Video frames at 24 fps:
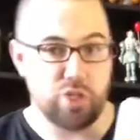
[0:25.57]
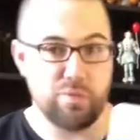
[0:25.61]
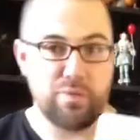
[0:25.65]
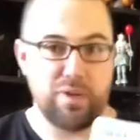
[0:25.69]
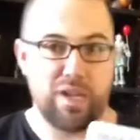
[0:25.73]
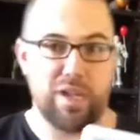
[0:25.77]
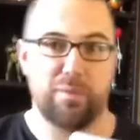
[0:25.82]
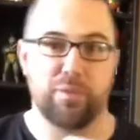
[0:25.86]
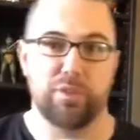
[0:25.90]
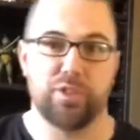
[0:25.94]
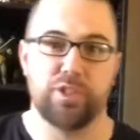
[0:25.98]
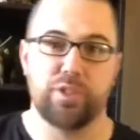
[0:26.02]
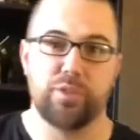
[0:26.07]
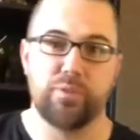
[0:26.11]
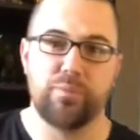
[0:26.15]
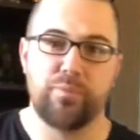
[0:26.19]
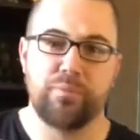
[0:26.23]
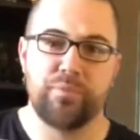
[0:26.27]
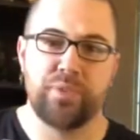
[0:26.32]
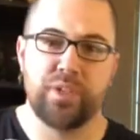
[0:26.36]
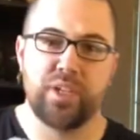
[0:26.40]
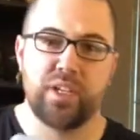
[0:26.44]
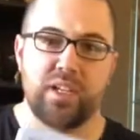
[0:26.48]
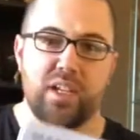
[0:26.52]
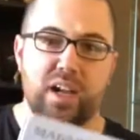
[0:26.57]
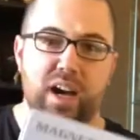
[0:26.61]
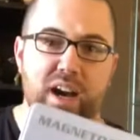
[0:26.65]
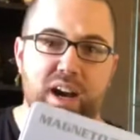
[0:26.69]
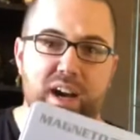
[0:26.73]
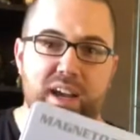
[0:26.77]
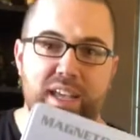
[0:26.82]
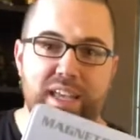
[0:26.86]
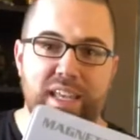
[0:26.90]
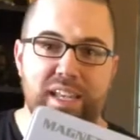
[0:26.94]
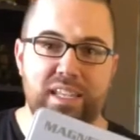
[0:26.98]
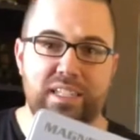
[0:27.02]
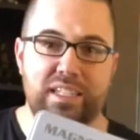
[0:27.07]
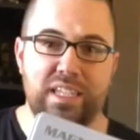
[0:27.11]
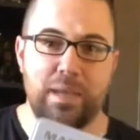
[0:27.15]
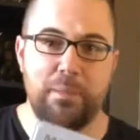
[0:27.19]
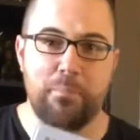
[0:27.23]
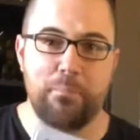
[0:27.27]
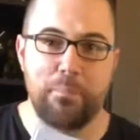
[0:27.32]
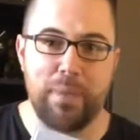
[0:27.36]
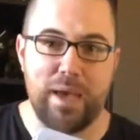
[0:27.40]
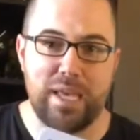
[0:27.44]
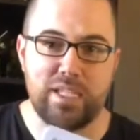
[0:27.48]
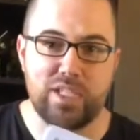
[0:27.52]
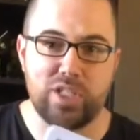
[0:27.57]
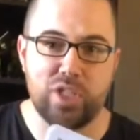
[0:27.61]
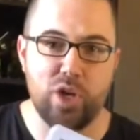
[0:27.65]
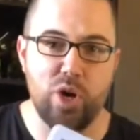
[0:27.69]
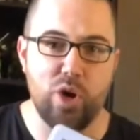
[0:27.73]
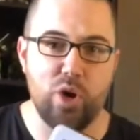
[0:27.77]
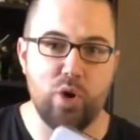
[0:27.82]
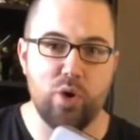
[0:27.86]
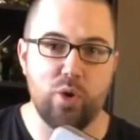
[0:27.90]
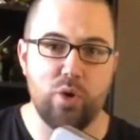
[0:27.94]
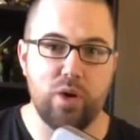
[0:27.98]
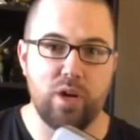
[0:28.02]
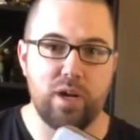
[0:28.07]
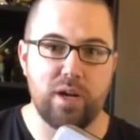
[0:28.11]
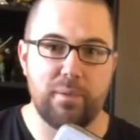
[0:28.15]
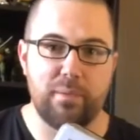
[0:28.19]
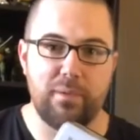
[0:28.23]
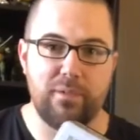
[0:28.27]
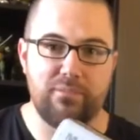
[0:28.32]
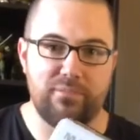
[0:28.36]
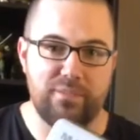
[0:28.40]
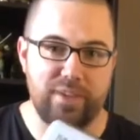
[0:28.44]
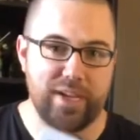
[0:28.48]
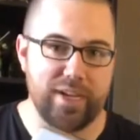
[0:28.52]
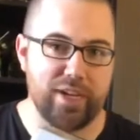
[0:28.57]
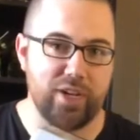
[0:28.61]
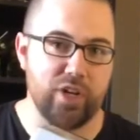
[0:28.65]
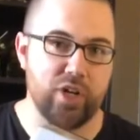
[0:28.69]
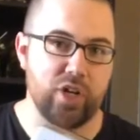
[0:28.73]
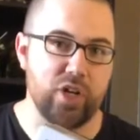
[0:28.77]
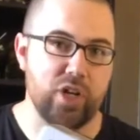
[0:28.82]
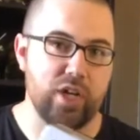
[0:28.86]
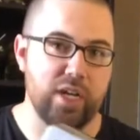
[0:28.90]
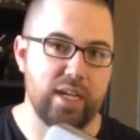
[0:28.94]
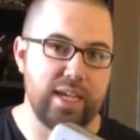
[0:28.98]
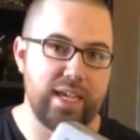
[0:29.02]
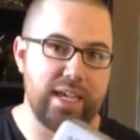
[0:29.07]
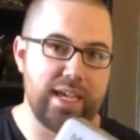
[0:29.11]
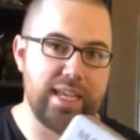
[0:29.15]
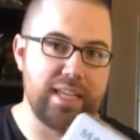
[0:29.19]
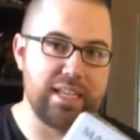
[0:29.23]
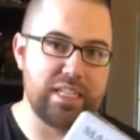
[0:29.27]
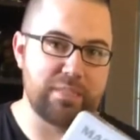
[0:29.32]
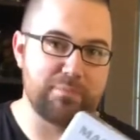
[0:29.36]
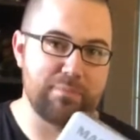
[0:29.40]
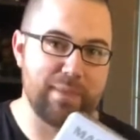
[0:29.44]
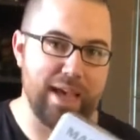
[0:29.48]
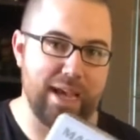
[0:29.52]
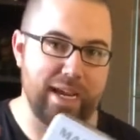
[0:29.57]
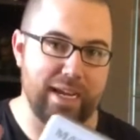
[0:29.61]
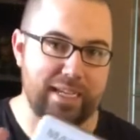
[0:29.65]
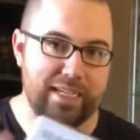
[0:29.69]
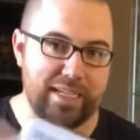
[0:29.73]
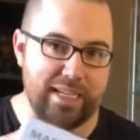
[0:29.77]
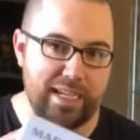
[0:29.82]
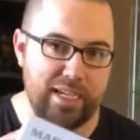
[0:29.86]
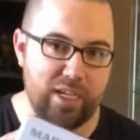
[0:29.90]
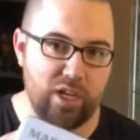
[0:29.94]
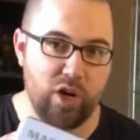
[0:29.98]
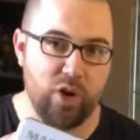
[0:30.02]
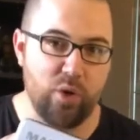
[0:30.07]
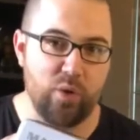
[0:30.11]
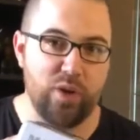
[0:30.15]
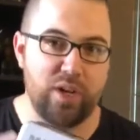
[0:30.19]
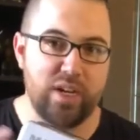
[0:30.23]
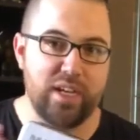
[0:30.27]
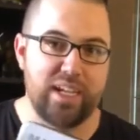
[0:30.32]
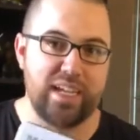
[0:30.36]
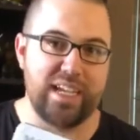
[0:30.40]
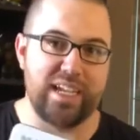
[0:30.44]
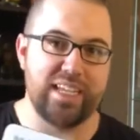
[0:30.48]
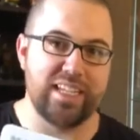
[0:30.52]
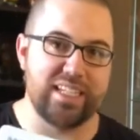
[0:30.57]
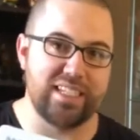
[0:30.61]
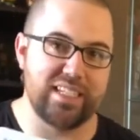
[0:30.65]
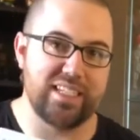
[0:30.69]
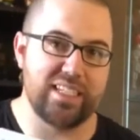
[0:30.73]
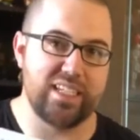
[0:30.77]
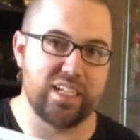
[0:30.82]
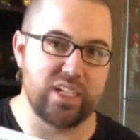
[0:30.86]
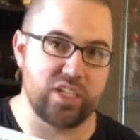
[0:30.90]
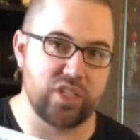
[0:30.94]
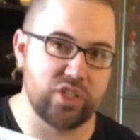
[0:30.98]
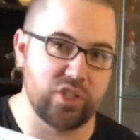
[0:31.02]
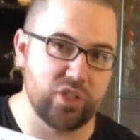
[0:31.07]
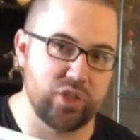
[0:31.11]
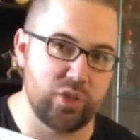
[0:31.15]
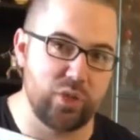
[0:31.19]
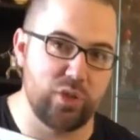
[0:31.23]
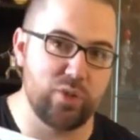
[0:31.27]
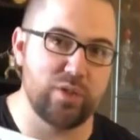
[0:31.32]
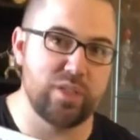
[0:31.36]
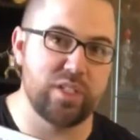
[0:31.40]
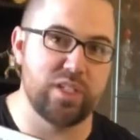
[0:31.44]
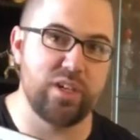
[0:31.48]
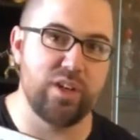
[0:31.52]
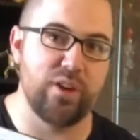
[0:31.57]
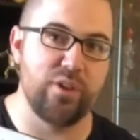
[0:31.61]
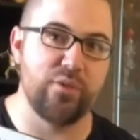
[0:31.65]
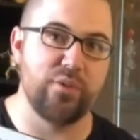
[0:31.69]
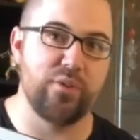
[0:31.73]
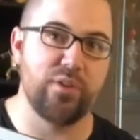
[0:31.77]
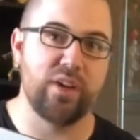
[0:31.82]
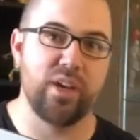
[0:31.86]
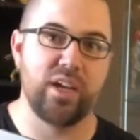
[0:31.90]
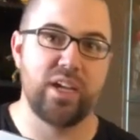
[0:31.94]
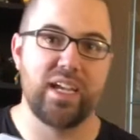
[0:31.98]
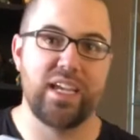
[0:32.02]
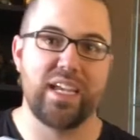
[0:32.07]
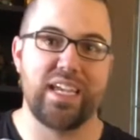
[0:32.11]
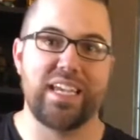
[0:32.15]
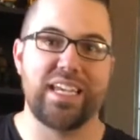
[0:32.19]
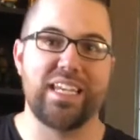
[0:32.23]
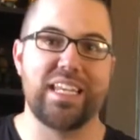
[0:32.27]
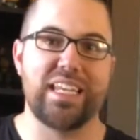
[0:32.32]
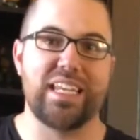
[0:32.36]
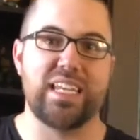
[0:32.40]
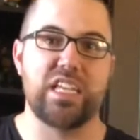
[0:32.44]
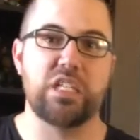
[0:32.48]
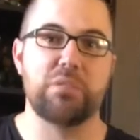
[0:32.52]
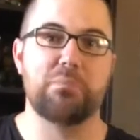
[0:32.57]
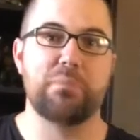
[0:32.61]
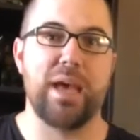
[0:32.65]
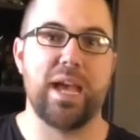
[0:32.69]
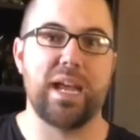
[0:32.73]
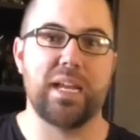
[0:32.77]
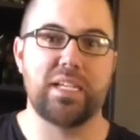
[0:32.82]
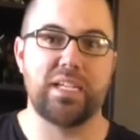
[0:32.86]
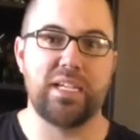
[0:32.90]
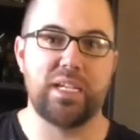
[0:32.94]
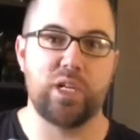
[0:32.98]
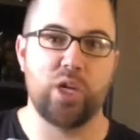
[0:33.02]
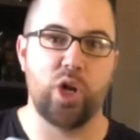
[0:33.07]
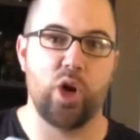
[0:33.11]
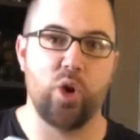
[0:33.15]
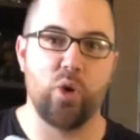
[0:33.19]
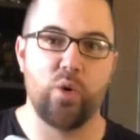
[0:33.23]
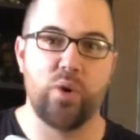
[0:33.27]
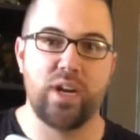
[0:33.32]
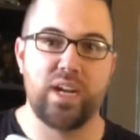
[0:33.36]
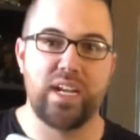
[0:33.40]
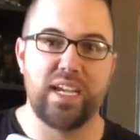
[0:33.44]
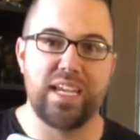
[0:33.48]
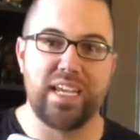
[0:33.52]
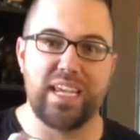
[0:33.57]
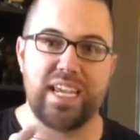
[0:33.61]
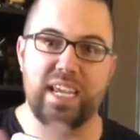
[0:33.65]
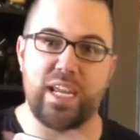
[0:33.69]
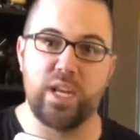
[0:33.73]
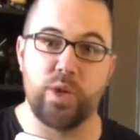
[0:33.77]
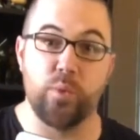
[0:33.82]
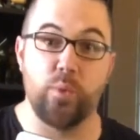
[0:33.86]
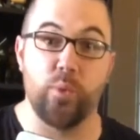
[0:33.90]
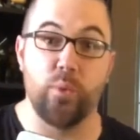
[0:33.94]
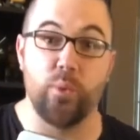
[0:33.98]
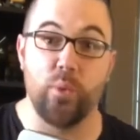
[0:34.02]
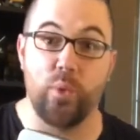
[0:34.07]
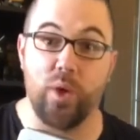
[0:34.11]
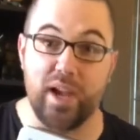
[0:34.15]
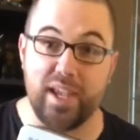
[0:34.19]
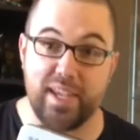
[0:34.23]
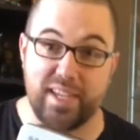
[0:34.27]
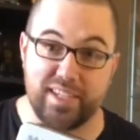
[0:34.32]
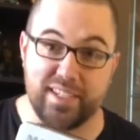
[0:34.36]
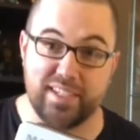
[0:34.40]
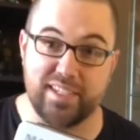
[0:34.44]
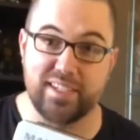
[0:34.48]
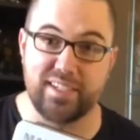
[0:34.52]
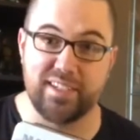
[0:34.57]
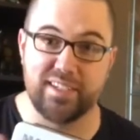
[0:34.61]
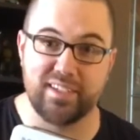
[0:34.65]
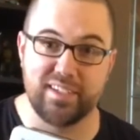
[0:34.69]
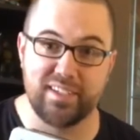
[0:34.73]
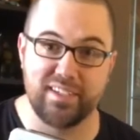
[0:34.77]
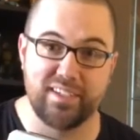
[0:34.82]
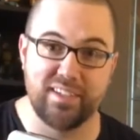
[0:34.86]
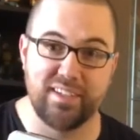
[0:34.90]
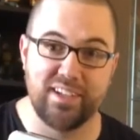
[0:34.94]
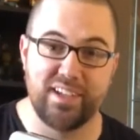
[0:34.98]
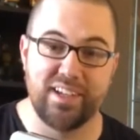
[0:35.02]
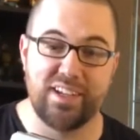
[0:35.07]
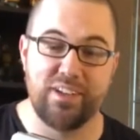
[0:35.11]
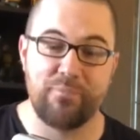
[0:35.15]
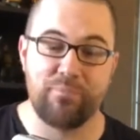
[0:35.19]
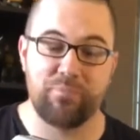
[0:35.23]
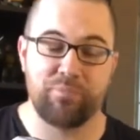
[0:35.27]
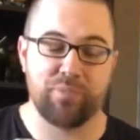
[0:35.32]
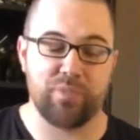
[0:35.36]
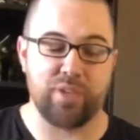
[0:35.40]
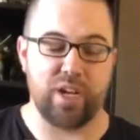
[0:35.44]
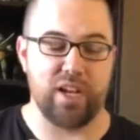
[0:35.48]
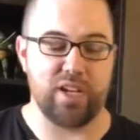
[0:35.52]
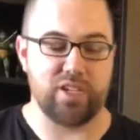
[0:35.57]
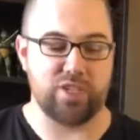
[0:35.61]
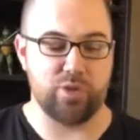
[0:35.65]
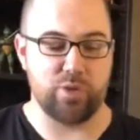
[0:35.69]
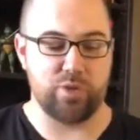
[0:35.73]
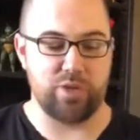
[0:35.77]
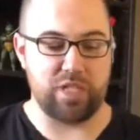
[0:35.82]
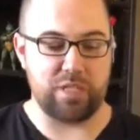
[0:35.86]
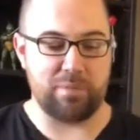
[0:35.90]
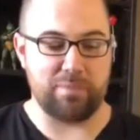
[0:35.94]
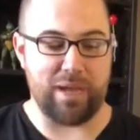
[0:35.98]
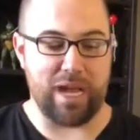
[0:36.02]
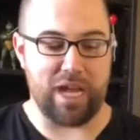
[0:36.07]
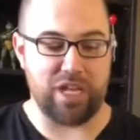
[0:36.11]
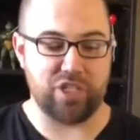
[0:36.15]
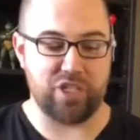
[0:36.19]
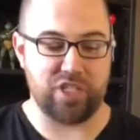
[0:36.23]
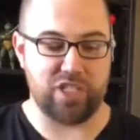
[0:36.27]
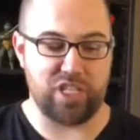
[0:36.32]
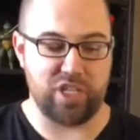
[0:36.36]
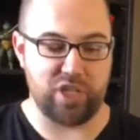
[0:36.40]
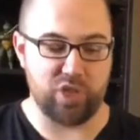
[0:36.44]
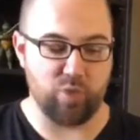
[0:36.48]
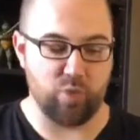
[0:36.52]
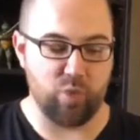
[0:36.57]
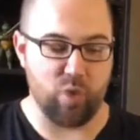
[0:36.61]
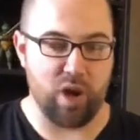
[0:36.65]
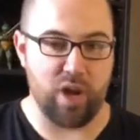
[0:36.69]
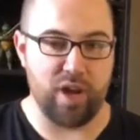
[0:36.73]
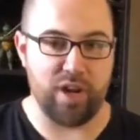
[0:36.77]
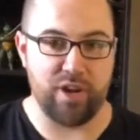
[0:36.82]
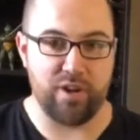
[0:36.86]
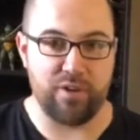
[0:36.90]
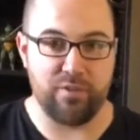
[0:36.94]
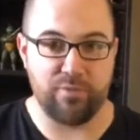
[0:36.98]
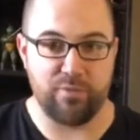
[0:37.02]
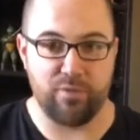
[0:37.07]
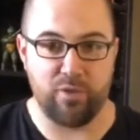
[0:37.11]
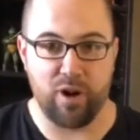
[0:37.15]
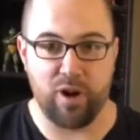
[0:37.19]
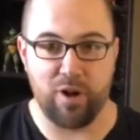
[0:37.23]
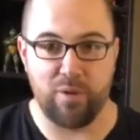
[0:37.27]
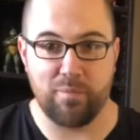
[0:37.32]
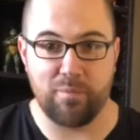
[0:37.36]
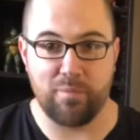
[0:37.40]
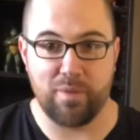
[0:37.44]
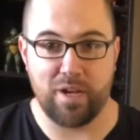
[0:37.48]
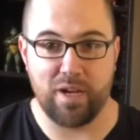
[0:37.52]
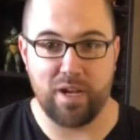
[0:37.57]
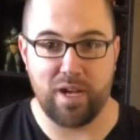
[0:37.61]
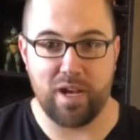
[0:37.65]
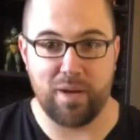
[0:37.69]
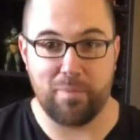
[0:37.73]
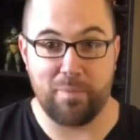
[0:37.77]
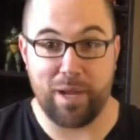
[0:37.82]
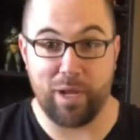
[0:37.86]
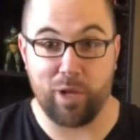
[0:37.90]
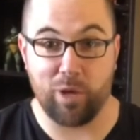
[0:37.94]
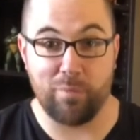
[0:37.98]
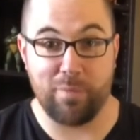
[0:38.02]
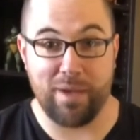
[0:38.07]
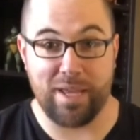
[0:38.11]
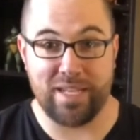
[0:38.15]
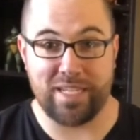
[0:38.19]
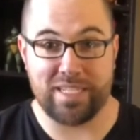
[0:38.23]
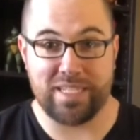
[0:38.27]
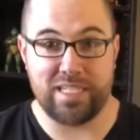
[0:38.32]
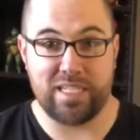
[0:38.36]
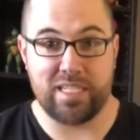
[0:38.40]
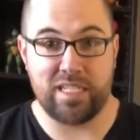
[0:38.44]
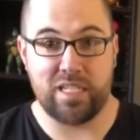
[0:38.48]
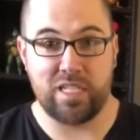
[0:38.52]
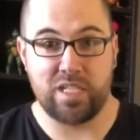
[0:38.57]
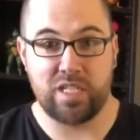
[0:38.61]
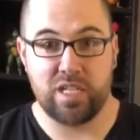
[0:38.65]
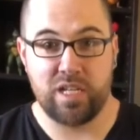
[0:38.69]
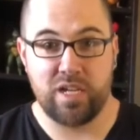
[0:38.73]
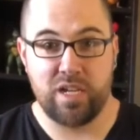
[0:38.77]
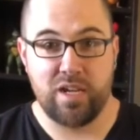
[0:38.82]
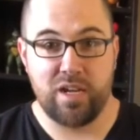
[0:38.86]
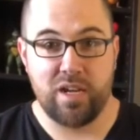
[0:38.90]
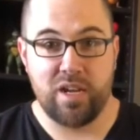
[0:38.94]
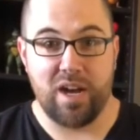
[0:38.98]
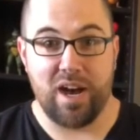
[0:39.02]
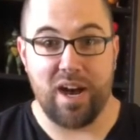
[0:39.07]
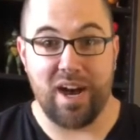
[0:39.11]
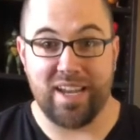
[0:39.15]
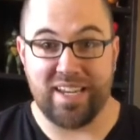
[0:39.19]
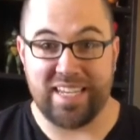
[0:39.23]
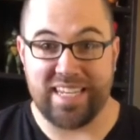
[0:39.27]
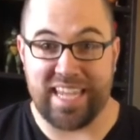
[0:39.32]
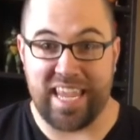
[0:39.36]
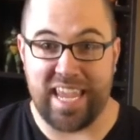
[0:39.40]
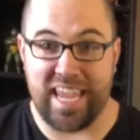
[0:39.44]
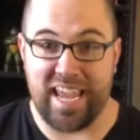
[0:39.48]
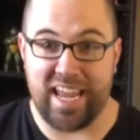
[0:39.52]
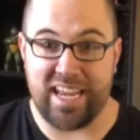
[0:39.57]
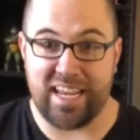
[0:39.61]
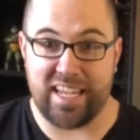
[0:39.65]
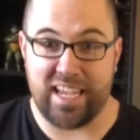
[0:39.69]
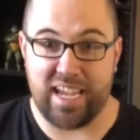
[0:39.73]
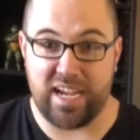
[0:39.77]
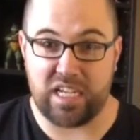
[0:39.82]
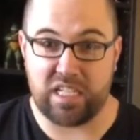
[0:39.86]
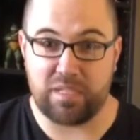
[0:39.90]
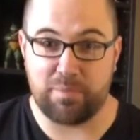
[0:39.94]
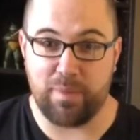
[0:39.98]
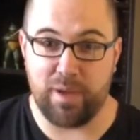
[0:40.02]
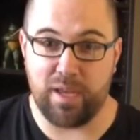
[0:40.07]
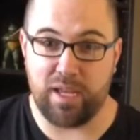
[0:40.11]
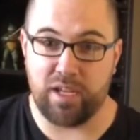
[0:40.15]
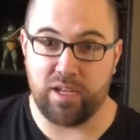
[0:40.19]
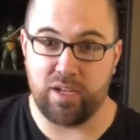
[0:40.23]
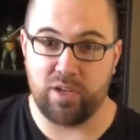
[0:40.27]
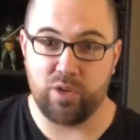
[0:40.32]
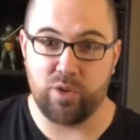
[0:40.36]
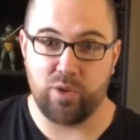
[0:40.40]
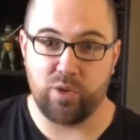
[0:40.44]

be able to, it is a Mezco figure. It is Magneto. It is the exclusive. It is Magneto in white. So this matches his run from Michael Bendis's Uncanny X-Men,